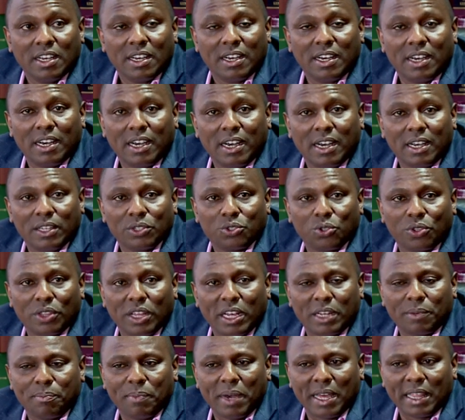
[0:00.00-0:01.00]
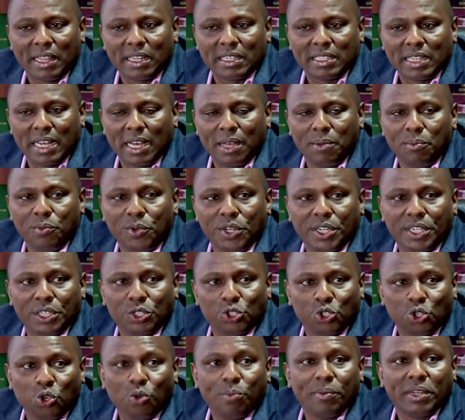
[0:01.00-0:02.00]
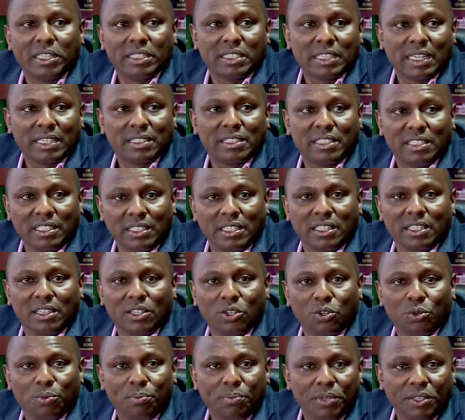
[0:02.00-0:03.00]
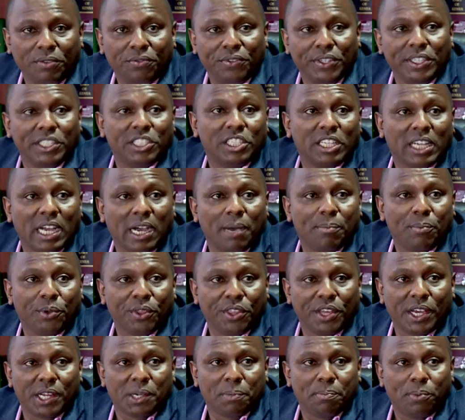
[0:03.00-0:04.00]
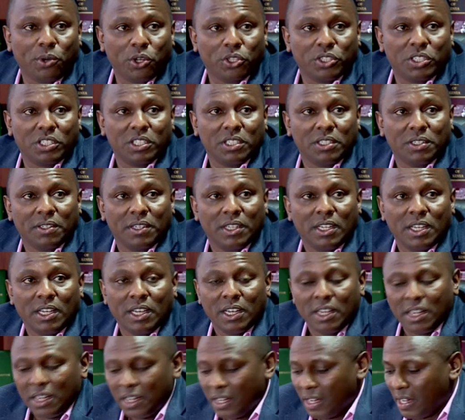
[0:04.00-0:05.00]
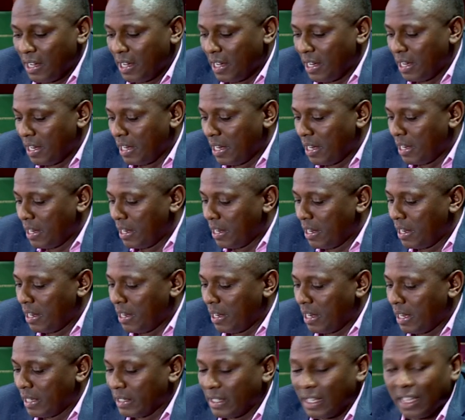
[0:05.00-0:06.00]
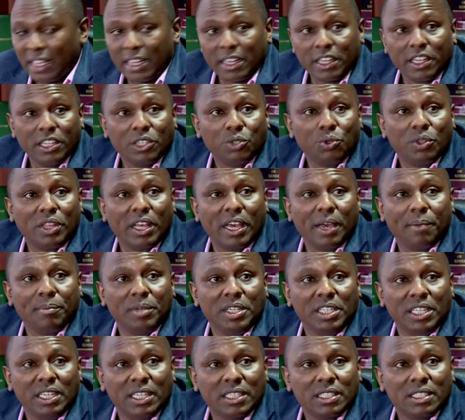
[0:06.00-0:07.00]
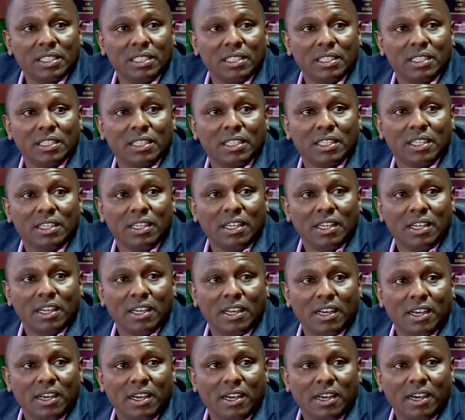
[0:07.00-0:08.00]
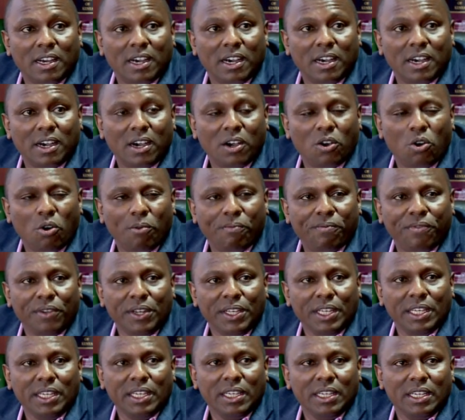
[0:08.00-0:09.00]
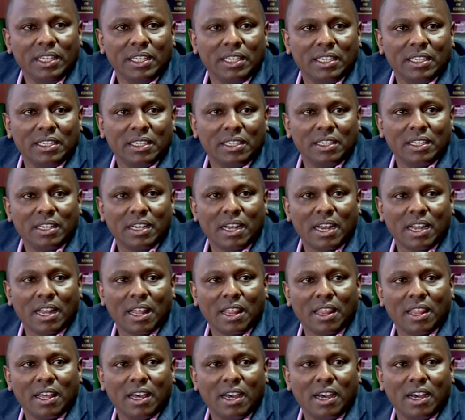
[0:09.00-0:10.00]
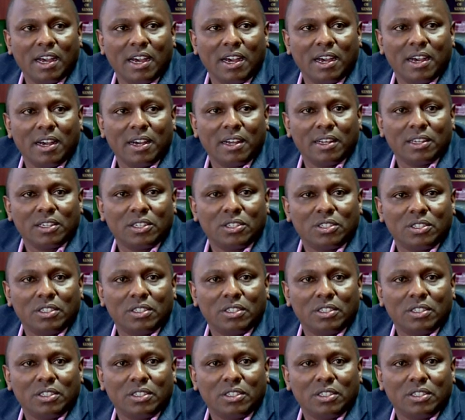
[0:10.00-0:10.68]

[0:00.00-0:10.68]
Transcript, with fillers: Uh, so that by the time we resume and start sitting, they will be finishing up with their reports uh, as they engage with the MDAs. Uh, hopefully, in another,